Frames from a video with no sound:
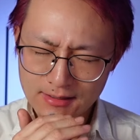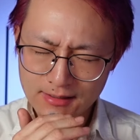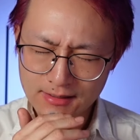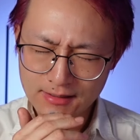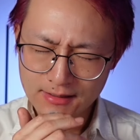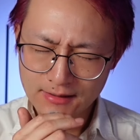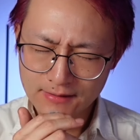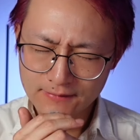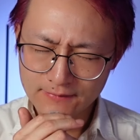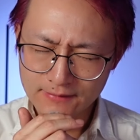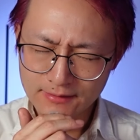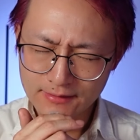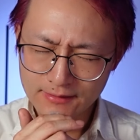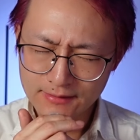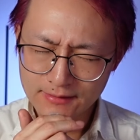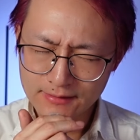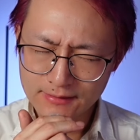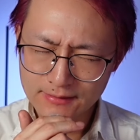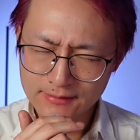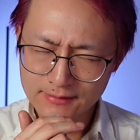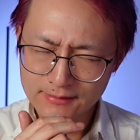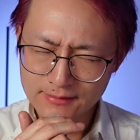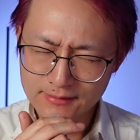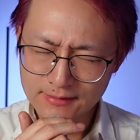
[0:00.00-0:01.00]
Living
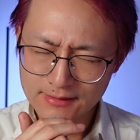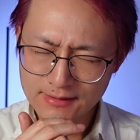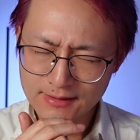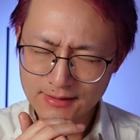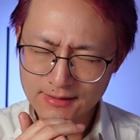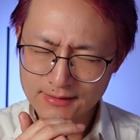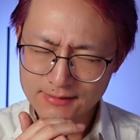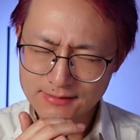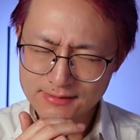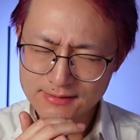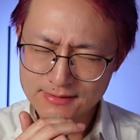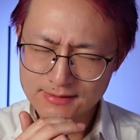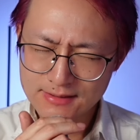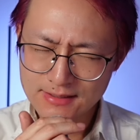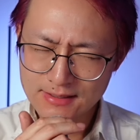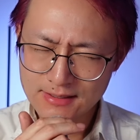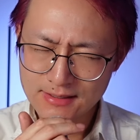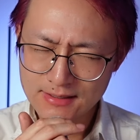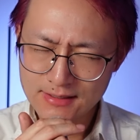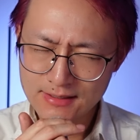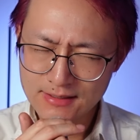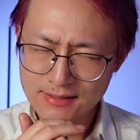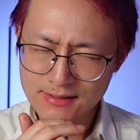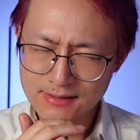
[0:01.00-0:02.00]
in the
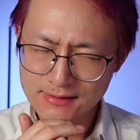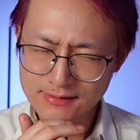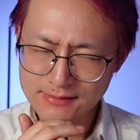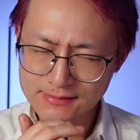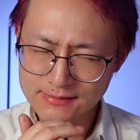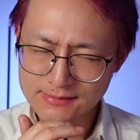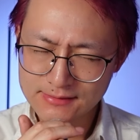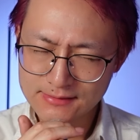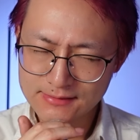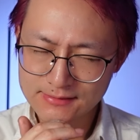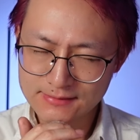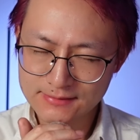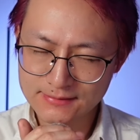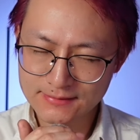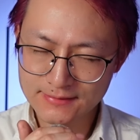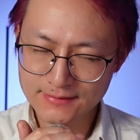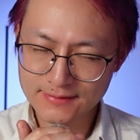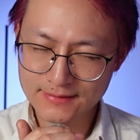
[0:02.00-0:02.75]
gangsta's.